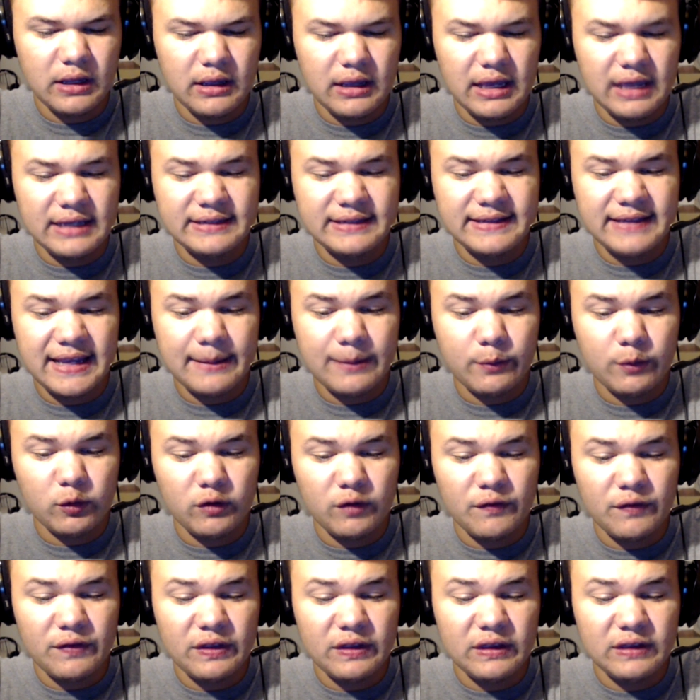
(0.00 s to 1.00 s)
a staple
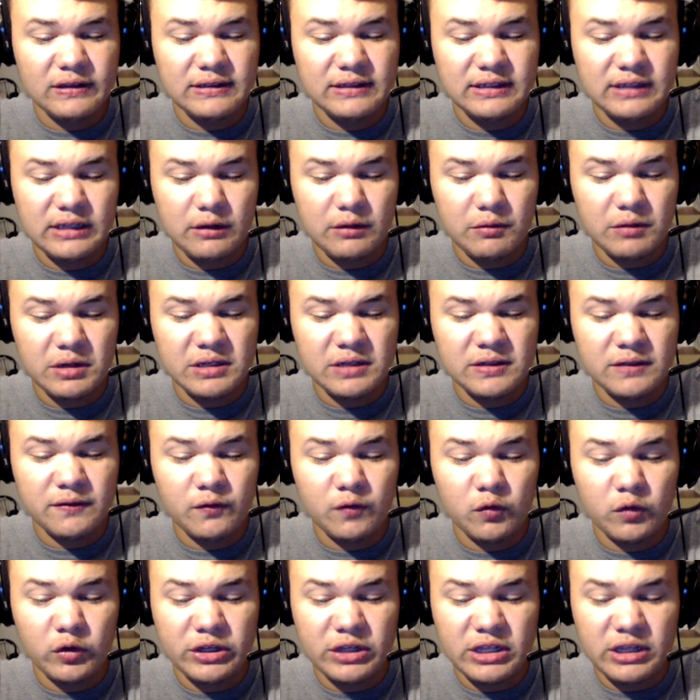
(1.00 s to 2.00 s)
of the series
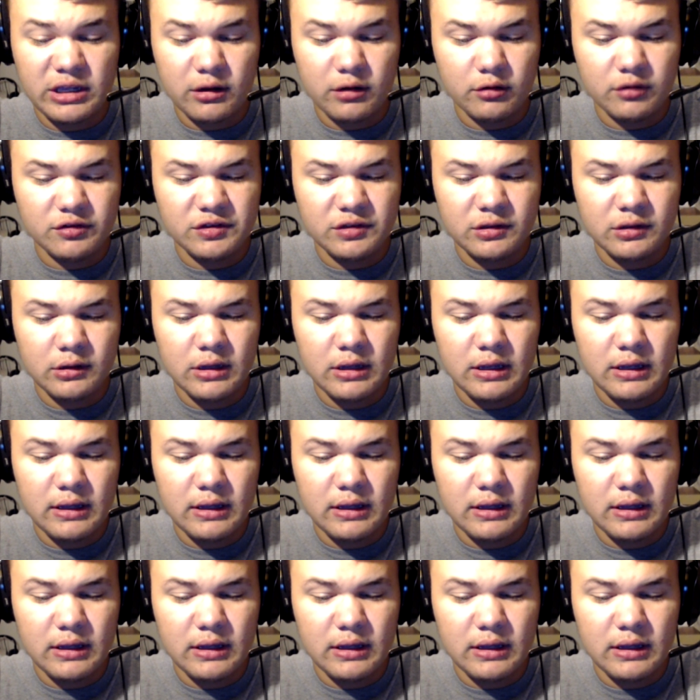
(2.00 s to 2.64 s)
for years.